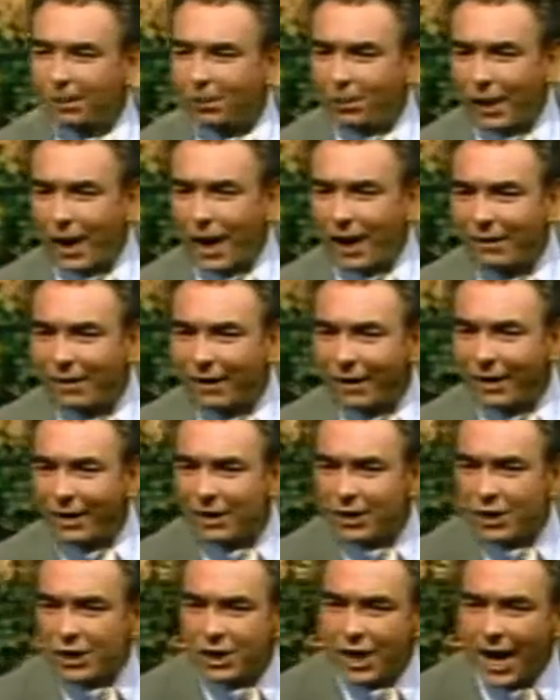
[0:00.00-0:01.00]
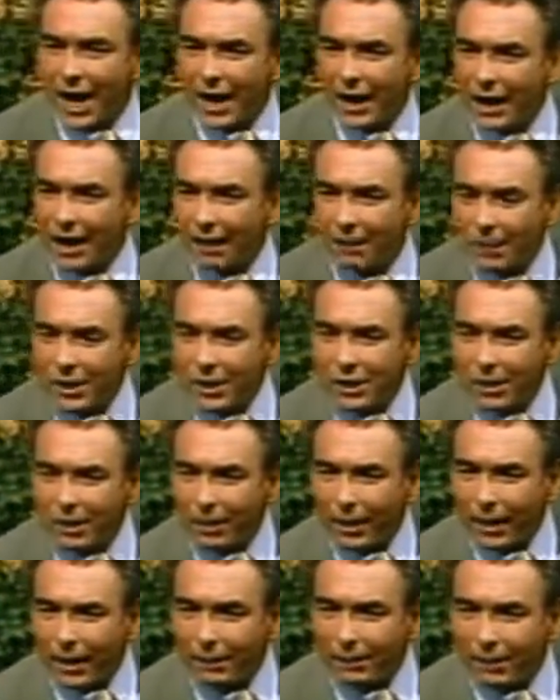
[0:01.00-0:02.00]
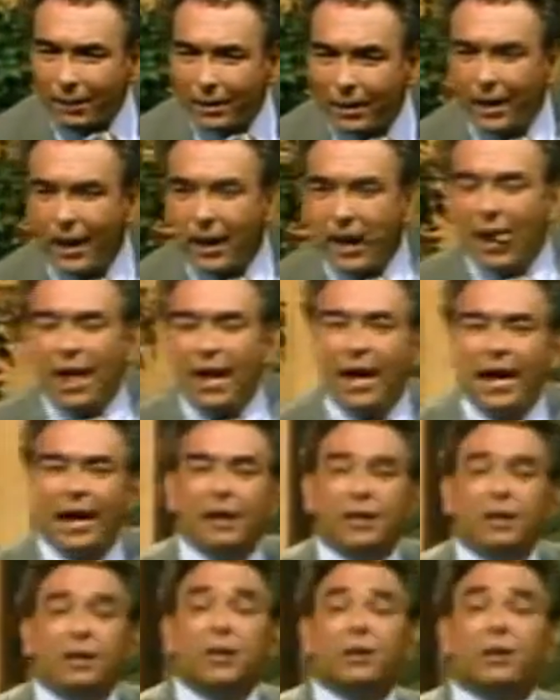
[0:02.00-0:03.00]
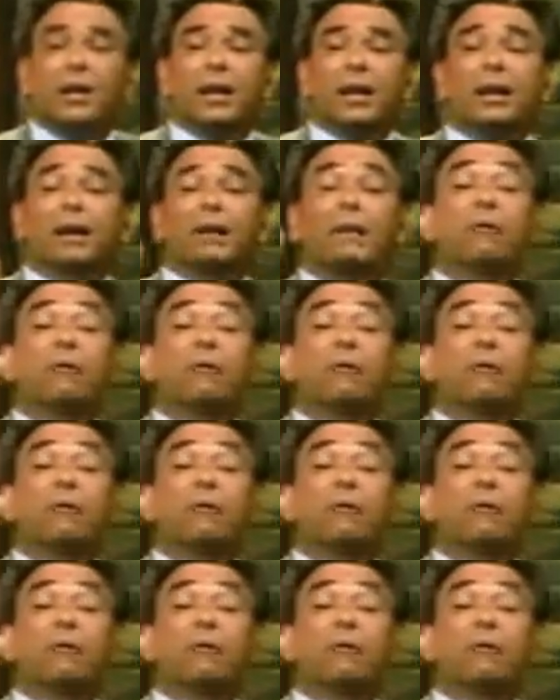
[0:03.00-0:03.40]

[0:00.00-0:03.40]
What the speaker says: privately and signing a piece of paper and doing it